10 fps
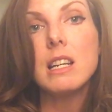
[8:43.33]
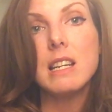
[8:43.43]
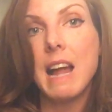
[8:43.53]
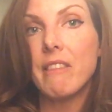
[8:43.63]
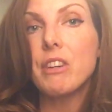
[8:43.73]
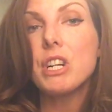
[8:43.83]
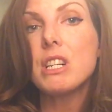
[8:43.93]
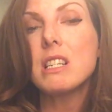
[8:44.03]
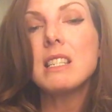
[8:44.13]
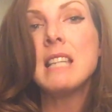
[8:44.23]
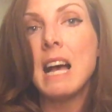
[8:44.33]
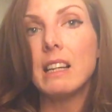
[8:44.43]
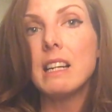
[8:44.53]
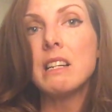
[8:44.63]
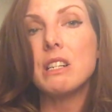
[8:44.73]

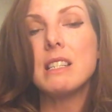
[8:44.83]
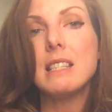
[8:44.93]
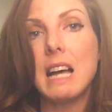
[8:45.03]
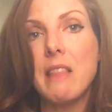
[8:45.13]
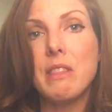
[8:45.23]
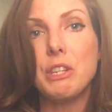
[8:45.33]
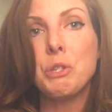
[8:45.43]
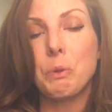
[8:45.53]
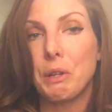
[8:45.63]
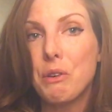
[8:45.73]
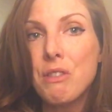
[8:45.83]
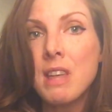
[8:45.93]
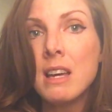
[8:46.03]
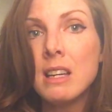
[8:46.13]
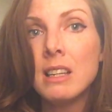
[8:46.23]
telling her son the truth.